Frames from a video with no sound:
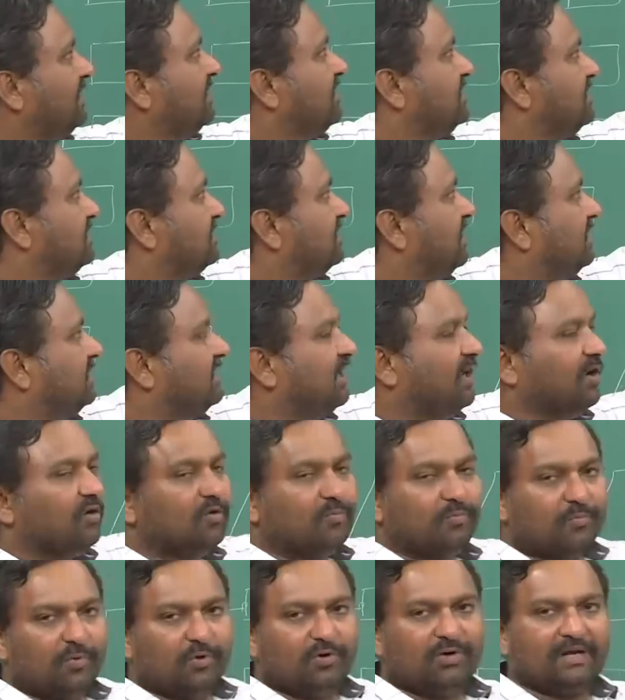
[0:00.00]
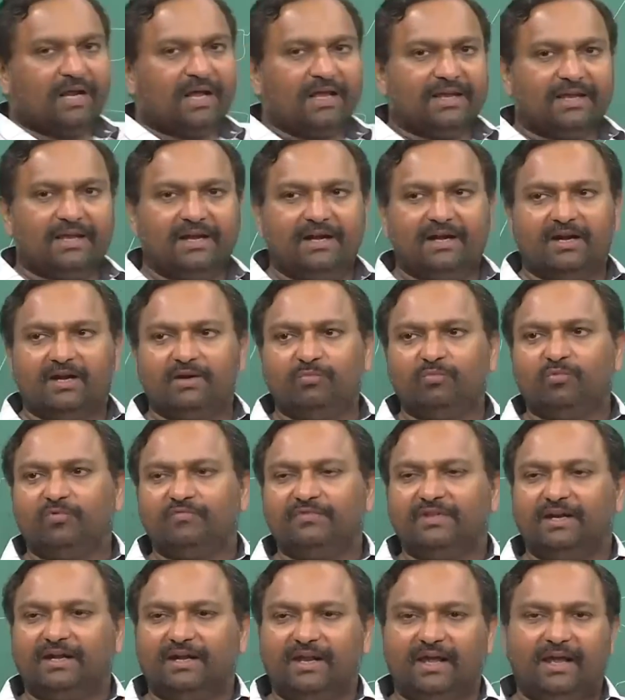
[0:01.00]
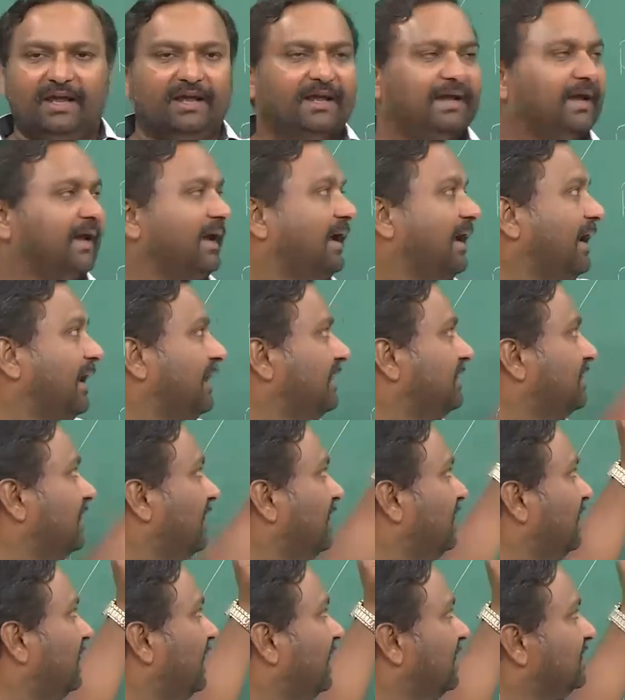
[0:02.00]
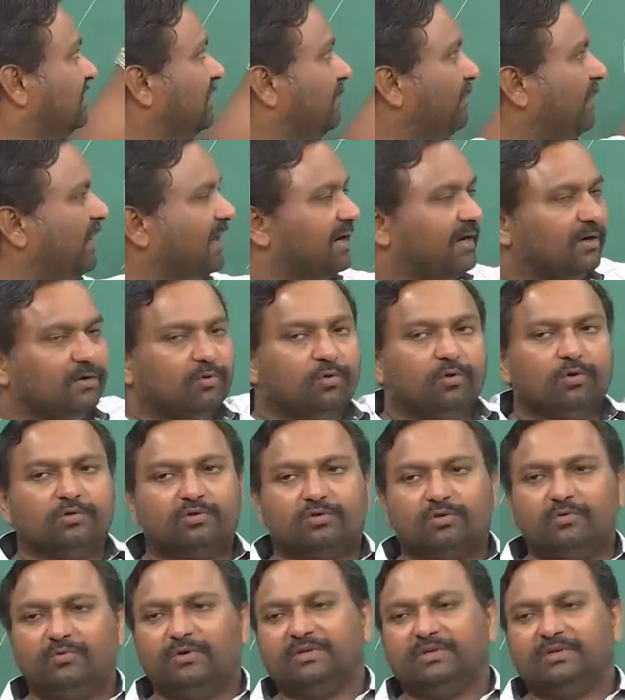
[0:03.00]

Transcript: reaches at the output, I can remove the tag and then let the packet go through